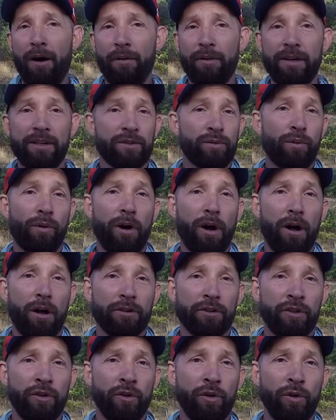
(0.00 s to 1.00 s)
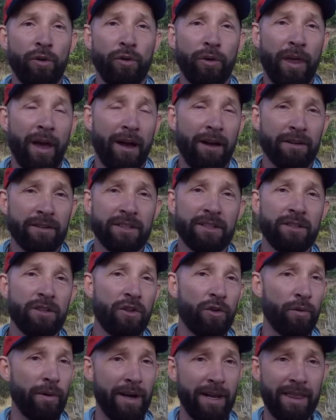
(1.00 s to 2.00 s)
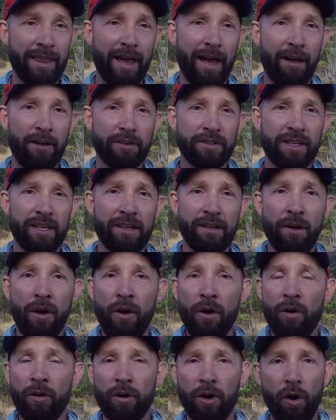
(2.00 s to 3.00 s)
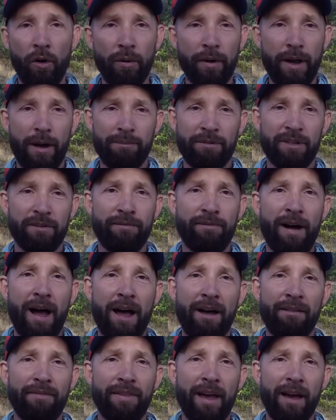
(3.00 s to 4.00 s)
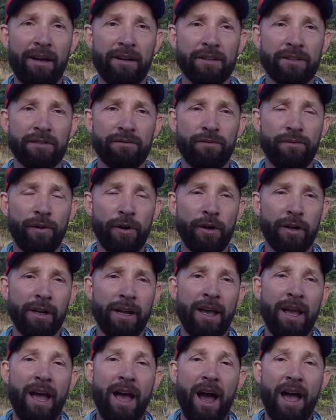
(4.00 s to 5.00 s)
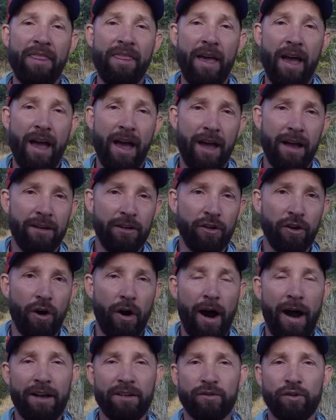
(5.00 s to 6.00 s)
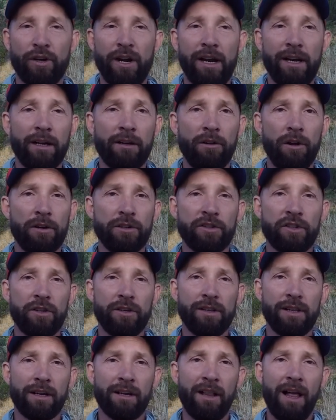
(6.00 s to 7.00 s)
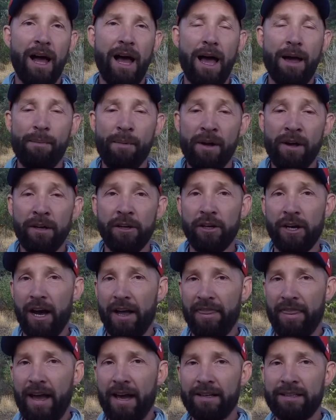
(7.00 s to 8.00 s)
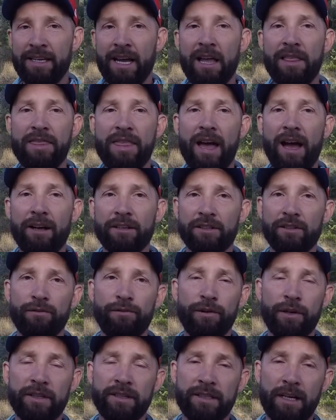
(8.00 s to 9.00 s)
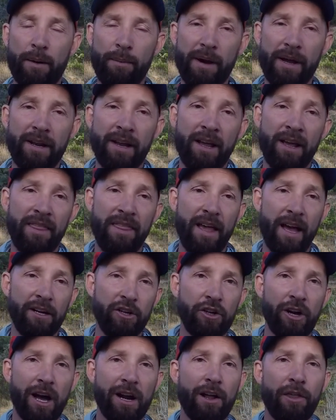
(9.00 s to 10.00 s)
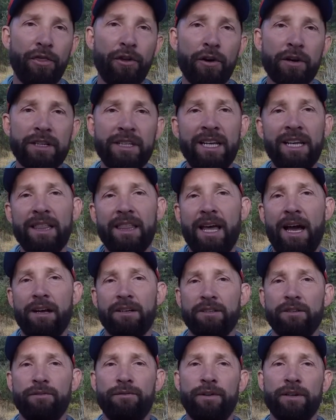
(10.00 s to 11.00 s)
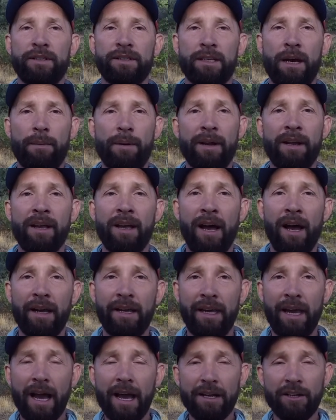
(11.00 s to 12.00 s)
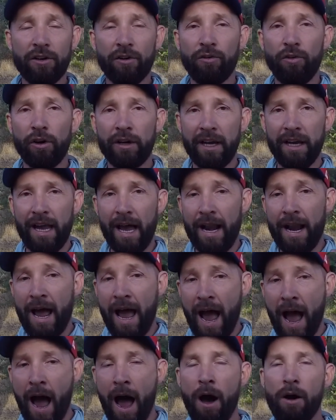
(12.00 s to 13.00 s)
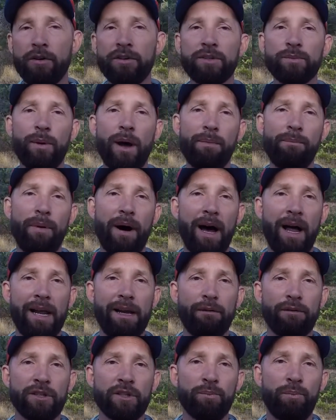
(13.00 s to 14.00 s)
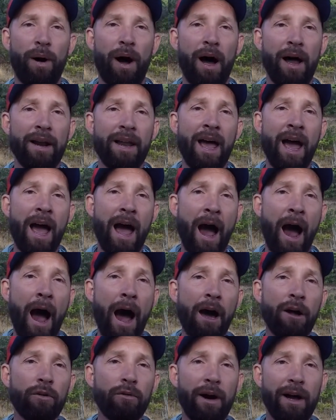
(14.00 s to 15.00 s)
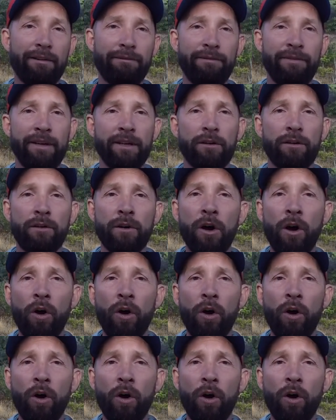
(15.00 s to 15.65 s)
These were all 2,000, 3,000, going up to 5,000 foot. And then, you know, as we're getting closer to the climb, you got that 10,000 foot summit. Then you got a 13,000 foot summit. Again, you're looking at how does my body respond? How do I feel?